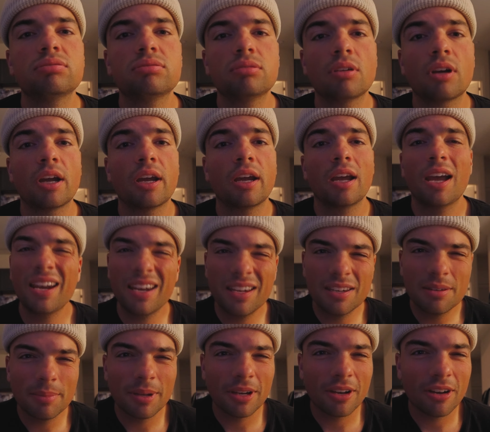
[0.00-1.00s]
okay, I need
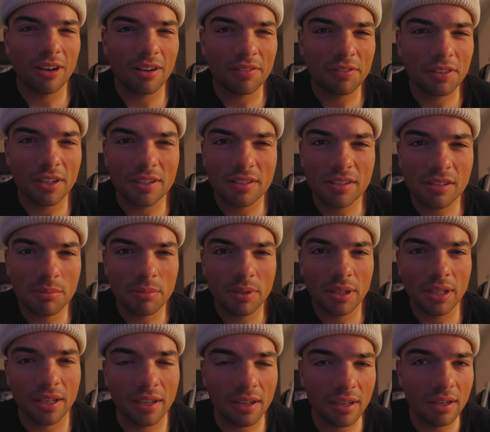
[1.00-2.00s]
to make coffee because I'm
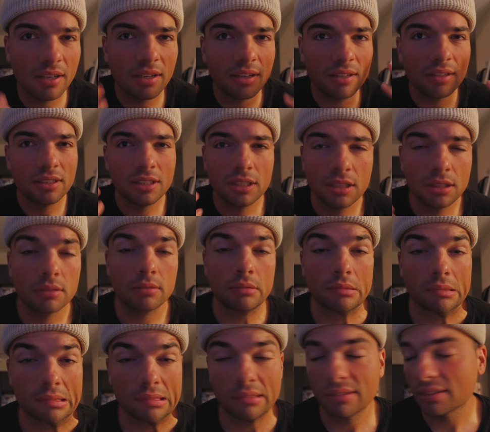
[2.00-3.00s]
like,
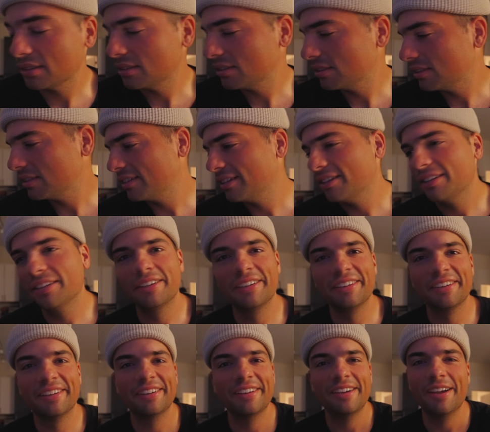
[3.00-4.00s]
Urgh.
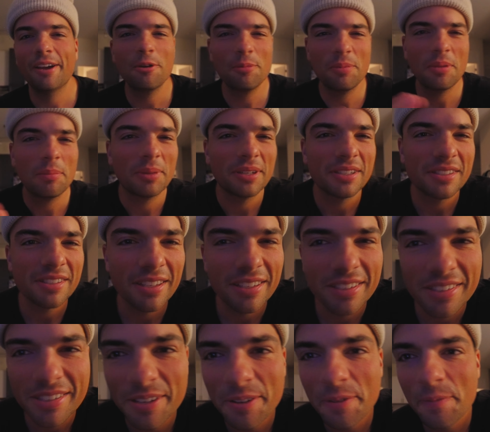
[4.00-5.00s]
I hope that made
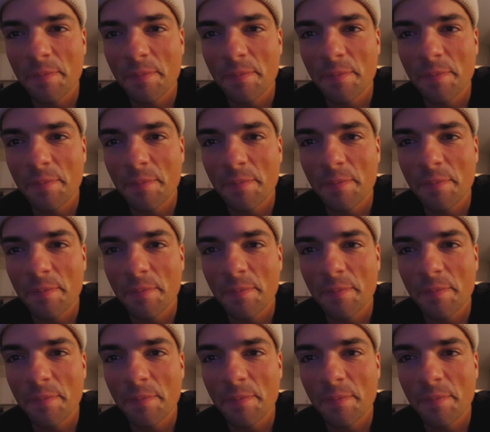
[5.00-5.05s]
sense.